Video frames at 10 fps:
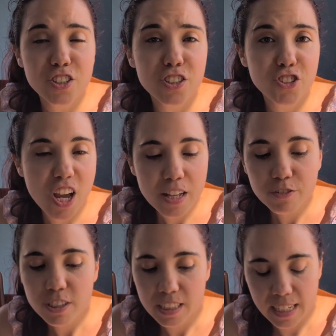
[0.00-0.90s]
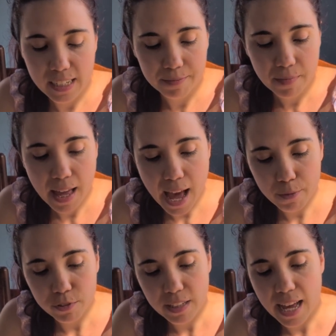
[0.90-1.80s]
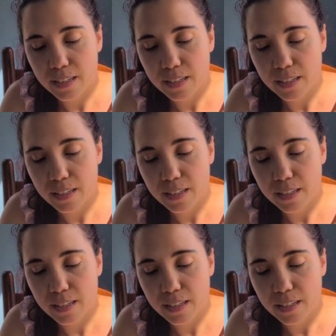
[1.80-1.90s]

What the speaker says: generally I will add